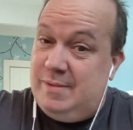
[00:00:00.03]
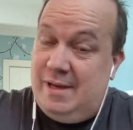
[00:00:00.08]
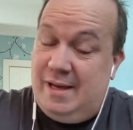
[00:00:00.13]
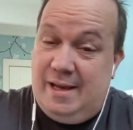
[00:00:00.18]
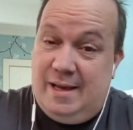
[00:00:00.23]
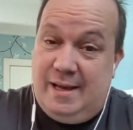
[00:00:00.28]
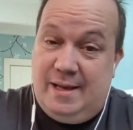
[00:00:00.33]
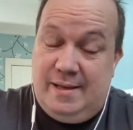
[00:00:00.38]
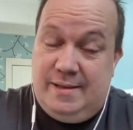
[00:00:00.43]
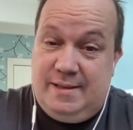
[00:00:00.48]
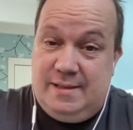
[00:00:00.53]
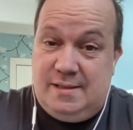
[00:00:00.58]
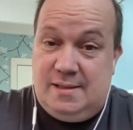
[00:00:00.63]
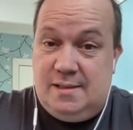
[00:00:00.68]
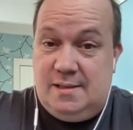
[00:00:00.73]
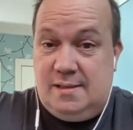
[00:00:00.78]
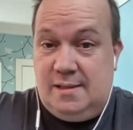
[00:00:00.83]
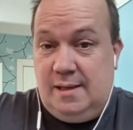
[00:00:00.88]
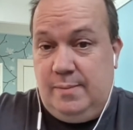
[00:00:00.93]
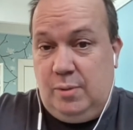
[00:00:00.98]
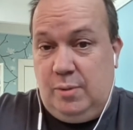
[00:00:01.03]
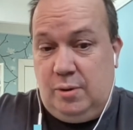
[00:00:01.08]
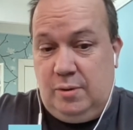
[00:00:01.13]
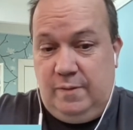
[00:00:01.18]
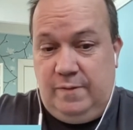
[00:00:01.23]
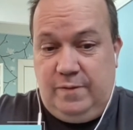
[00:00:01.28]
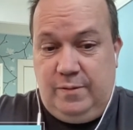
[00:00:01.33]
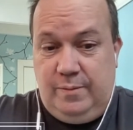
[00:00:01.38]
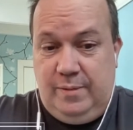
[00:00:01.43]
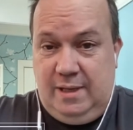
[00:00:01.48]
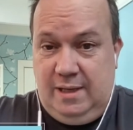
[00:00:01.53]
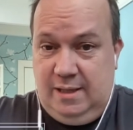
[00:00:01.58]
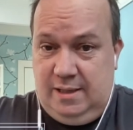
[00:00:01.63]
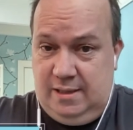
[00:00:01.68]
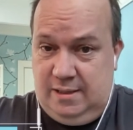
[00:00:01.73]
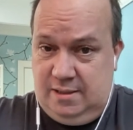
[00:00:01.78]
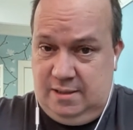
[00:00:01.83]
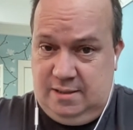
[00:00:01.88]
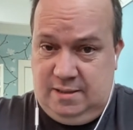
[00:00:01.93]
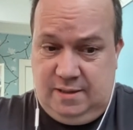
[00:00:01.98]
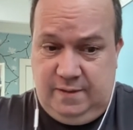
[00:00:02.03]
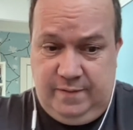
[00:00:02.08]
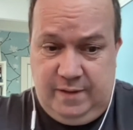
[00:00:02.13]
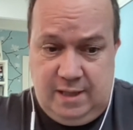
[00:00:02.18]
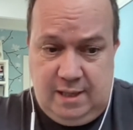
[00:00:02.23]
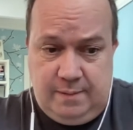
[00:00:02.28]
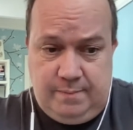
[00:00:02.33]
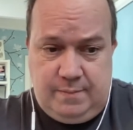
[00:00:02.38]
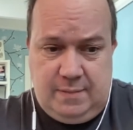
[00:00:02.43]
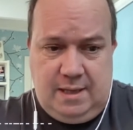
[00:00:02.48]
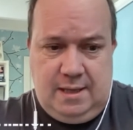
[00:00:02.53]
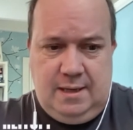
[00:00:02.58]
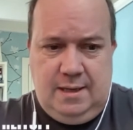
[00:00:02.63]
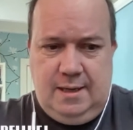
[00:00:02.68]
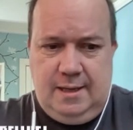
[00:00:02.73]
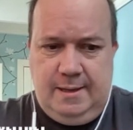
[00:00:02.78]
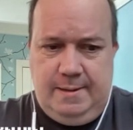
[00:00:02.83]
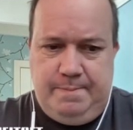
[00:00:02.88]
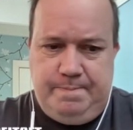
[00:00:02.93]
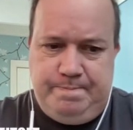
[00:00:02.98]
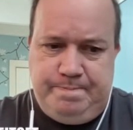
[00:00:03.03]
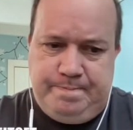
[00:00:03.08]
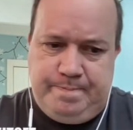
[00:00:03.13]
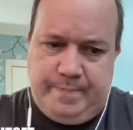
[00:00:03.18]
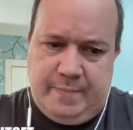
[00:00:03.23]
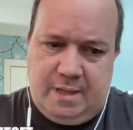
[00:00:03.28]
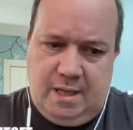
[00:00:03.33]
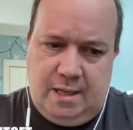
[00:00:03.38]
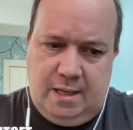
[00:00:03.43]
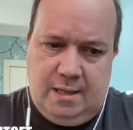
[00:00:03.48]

Uh, this is uh, from Inkish TV, and um,